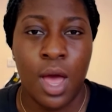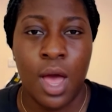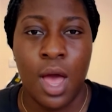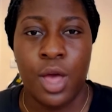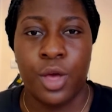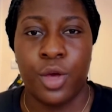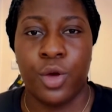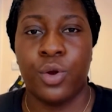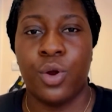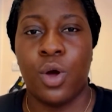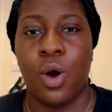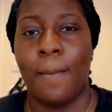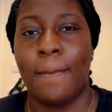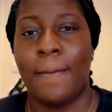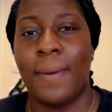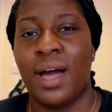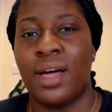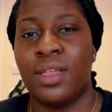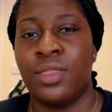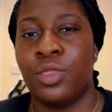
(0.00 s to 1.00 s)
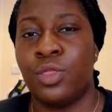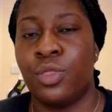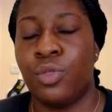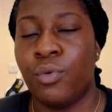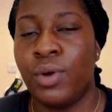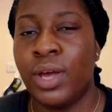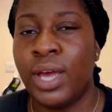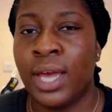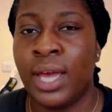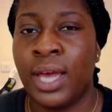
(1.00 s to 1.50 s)
you're not a band
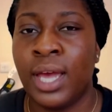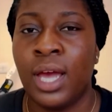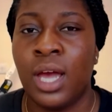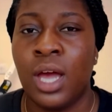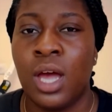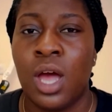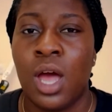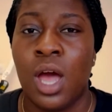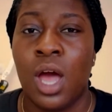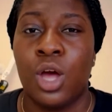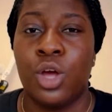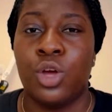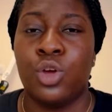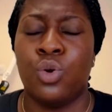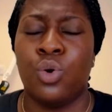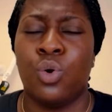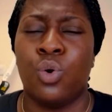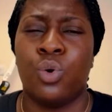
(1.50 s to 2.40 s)
3, you're